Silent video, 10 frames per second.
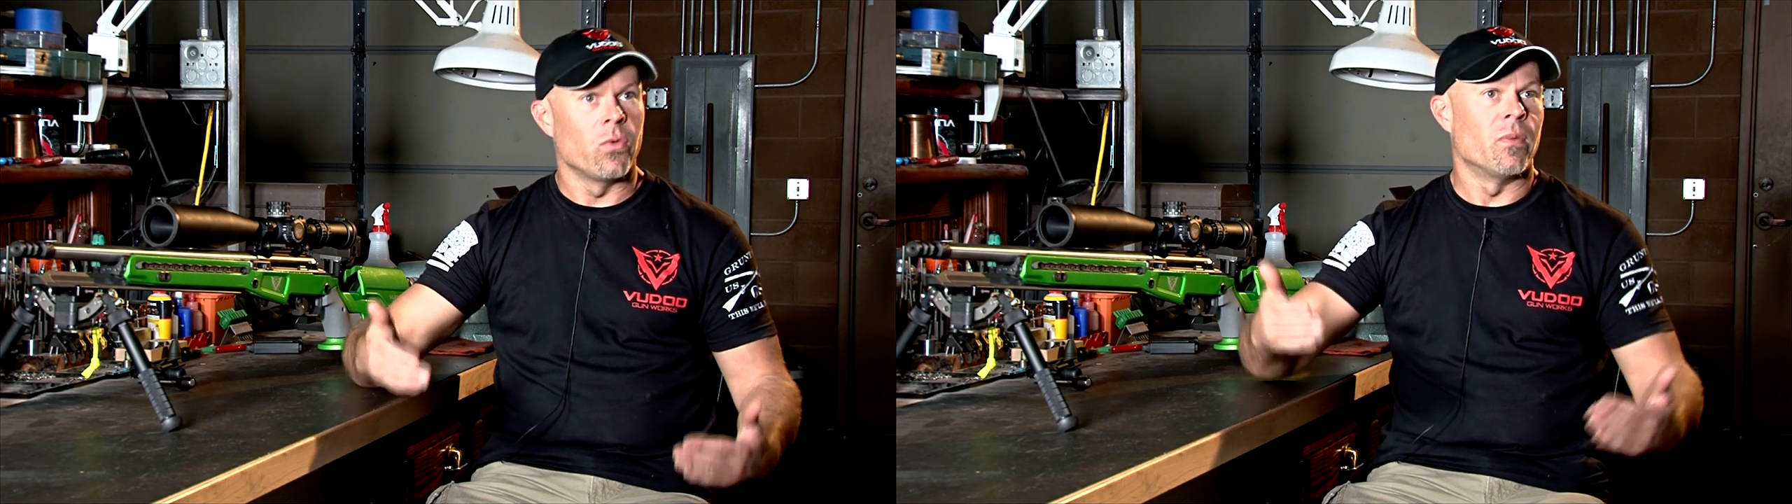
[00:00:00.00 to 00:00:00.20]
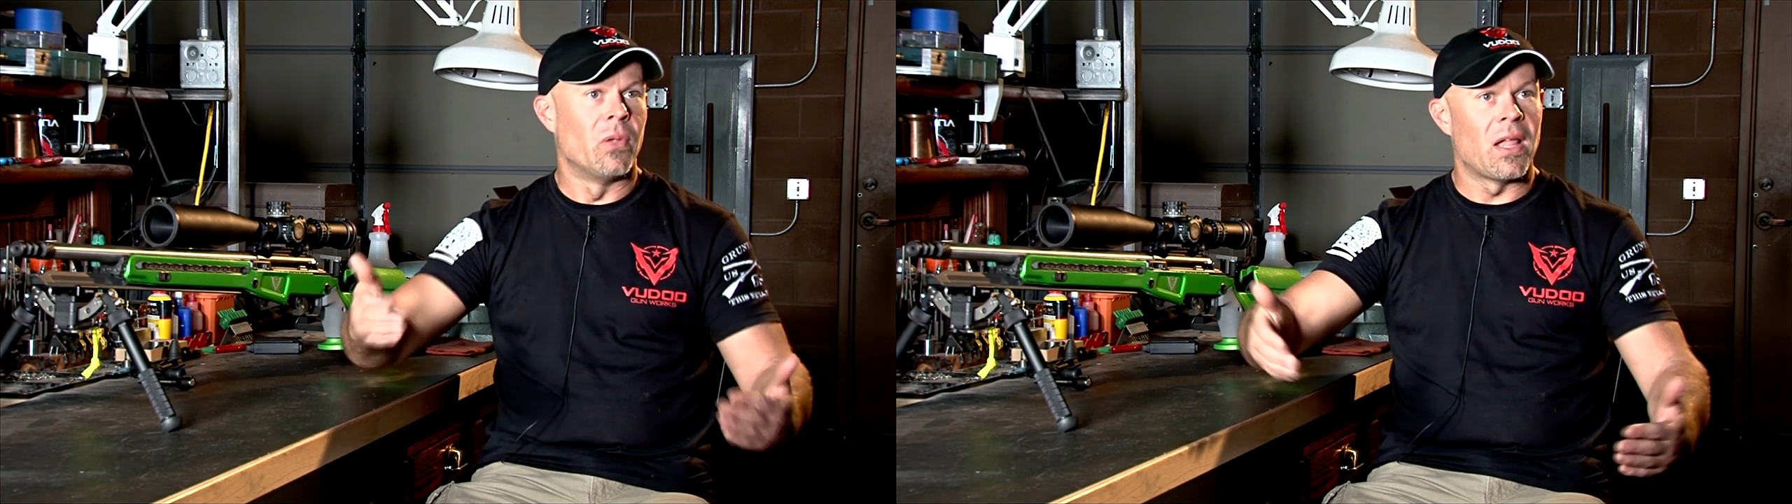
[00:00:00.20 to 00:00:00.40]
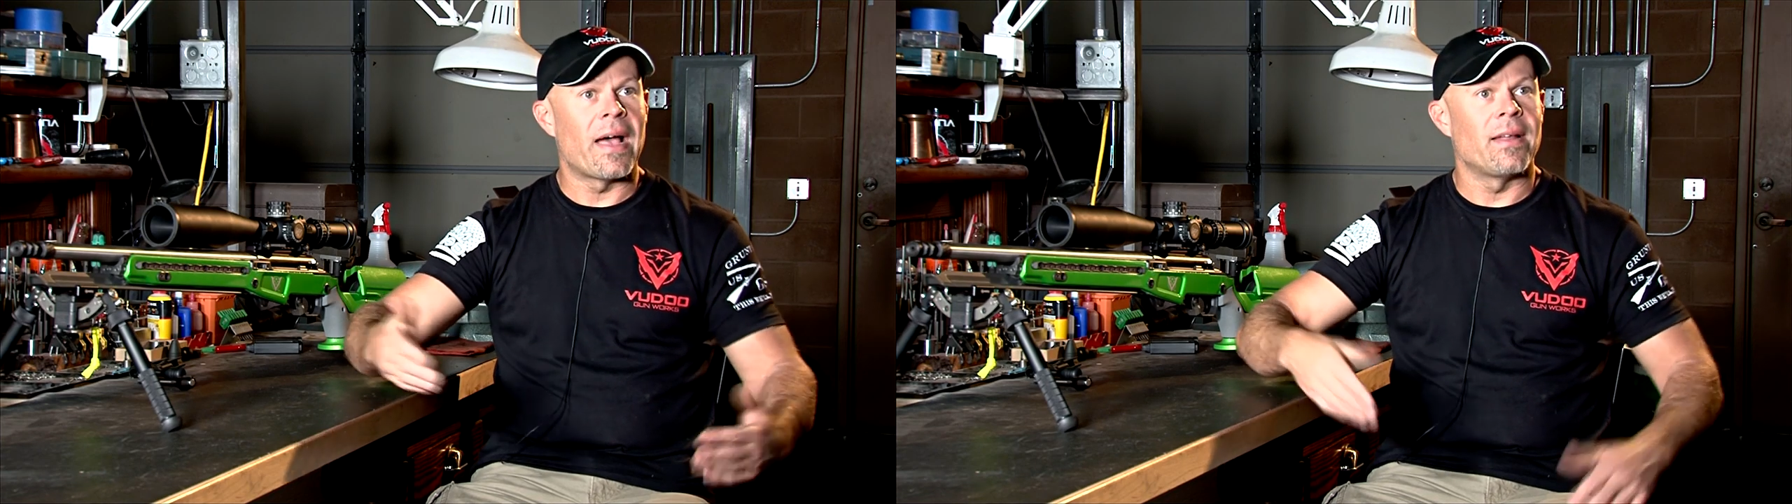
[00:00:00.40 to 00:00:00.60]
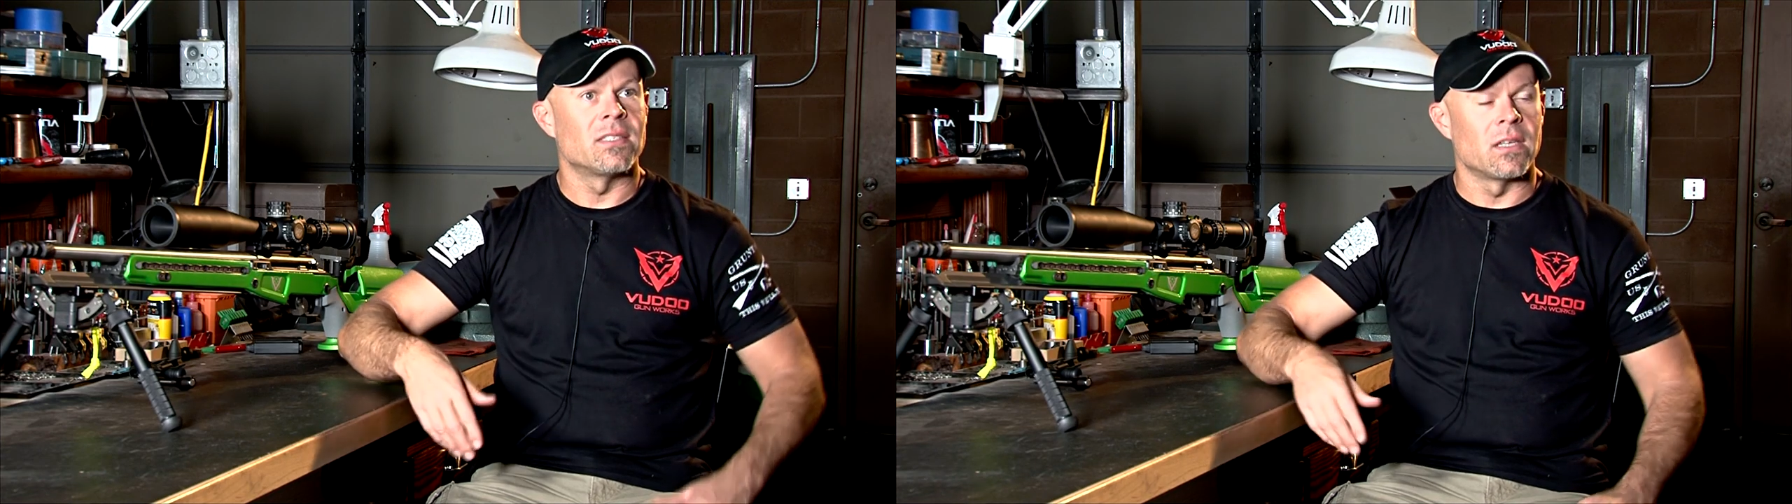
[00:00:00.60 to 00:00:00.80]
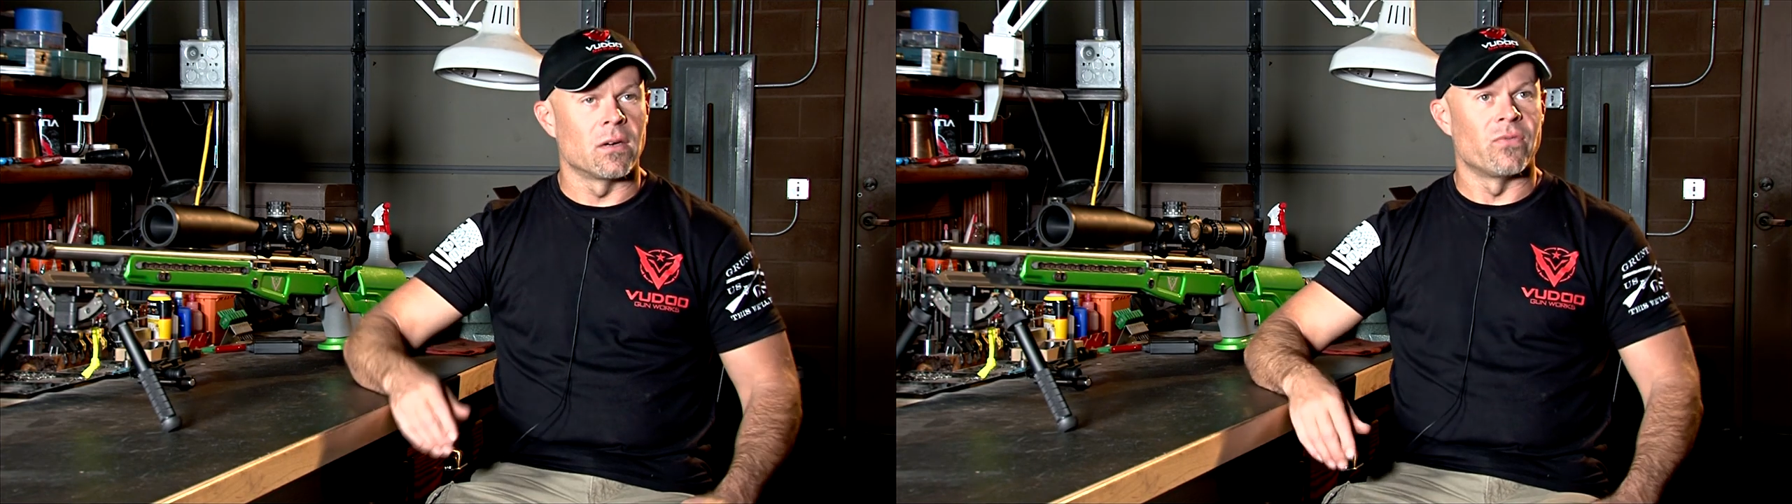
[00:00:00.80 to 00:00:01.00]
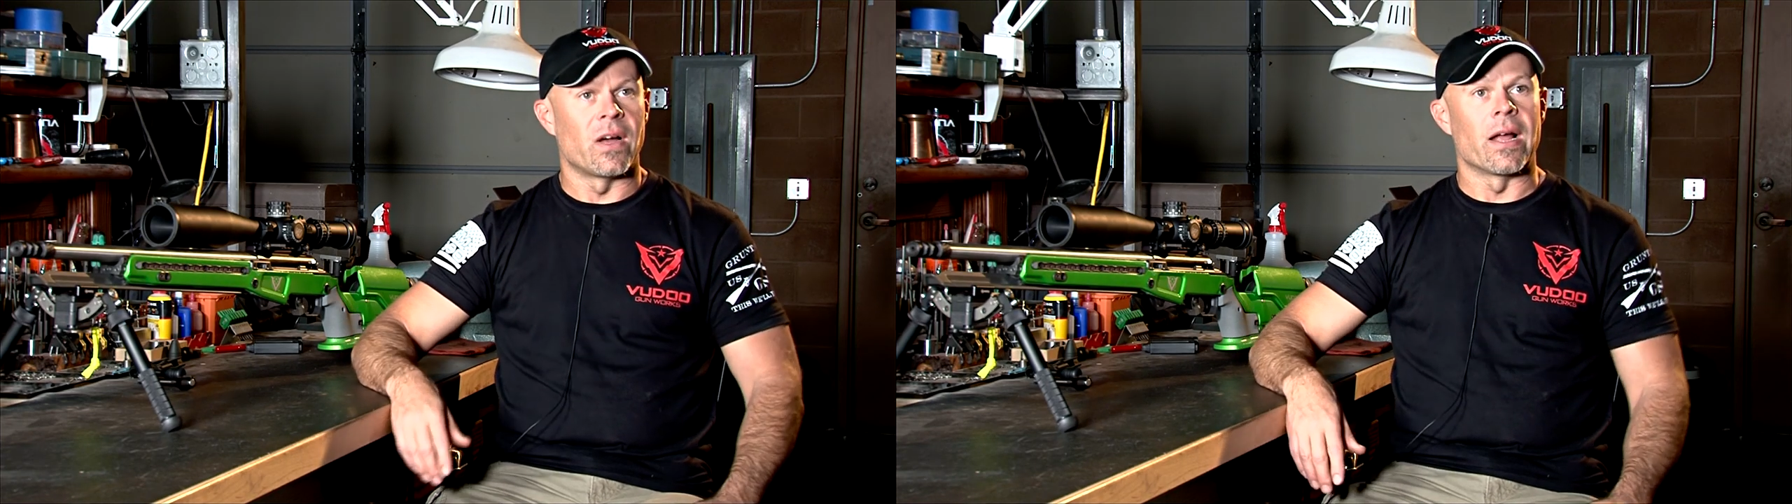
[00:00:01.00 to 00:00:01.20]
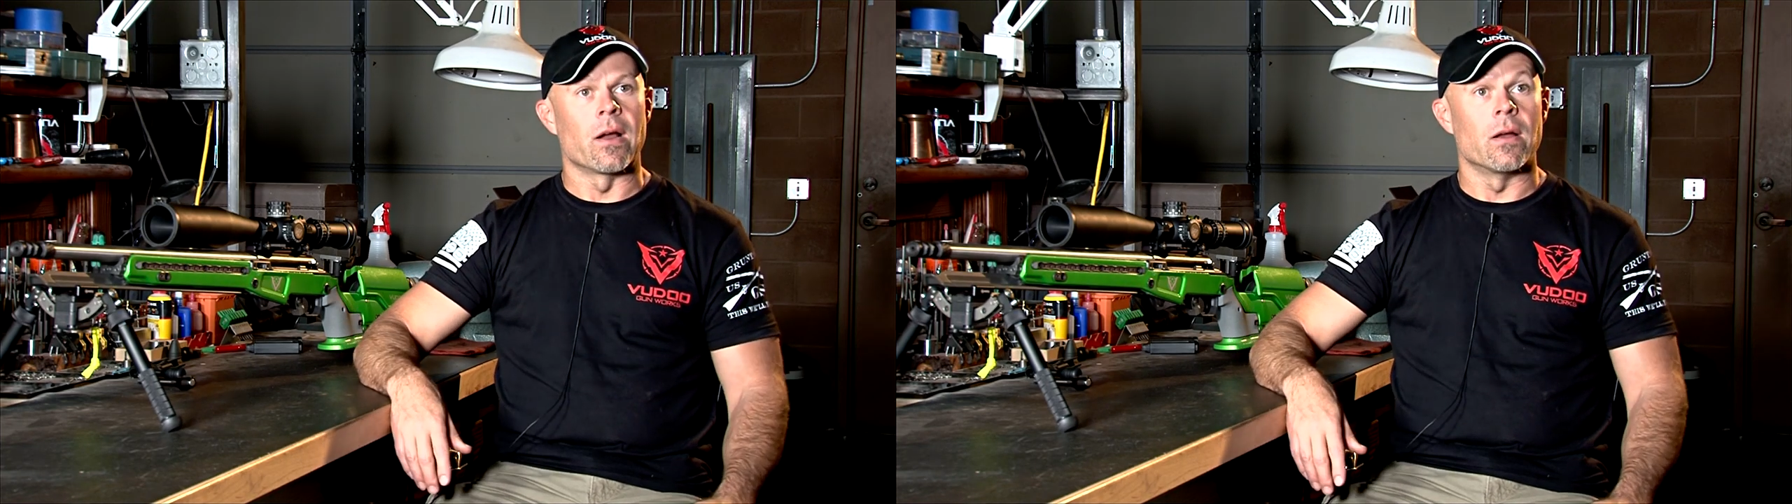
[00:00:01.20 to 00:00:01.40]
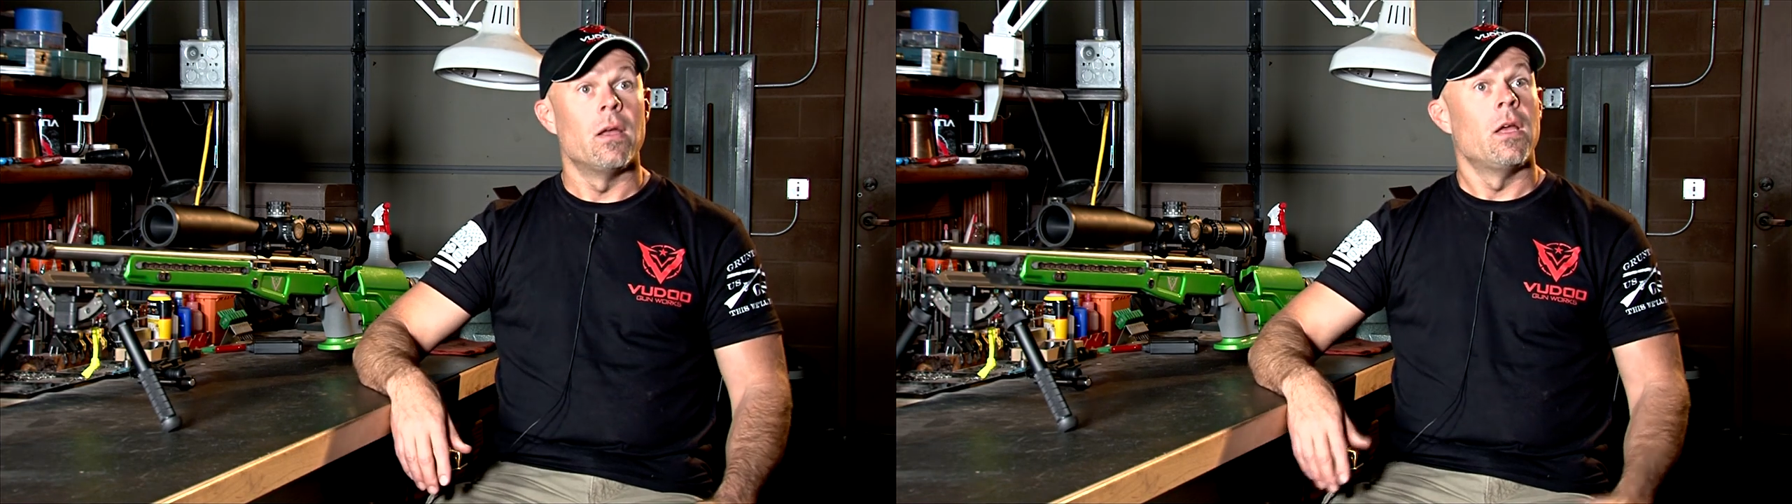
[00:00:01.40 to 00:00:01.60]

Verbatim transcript: would apply to centerfire